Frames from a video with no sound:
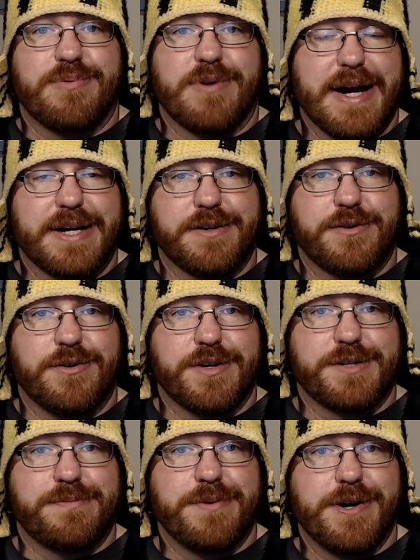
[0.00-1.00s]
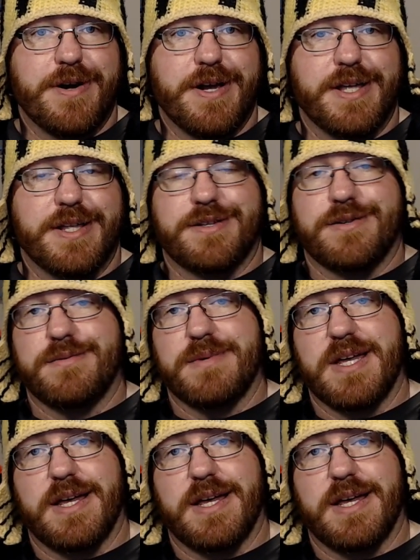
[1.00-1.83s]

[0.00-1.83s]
practical experience.